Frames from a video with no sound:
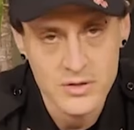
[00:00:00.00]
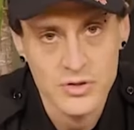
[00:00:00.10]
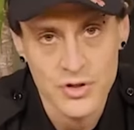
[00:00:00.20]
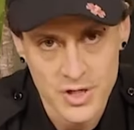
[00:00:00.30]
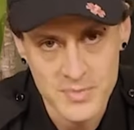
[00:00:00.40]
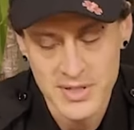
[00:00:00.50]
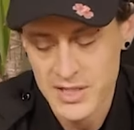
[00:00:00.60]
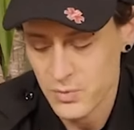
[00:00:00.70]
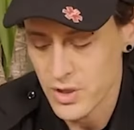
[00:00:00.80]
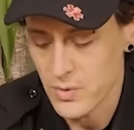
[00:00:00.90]

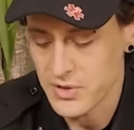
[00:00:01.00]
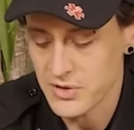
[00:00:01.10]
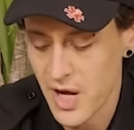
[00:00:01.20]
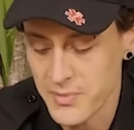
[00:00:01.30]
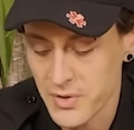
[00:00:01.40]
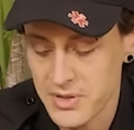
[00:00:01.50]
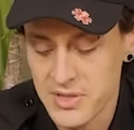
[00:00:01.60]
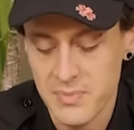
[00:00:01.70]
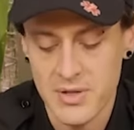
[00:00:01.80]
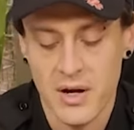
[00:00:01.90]
circumstance where you would stop doing
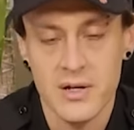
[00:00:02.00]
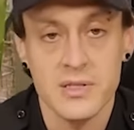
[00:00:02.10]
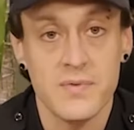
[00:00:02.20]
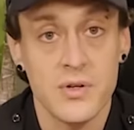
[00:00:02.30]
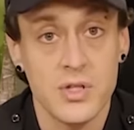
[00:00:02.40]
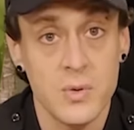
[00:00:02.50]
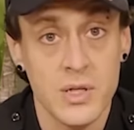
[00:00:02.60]
CPR is if you're too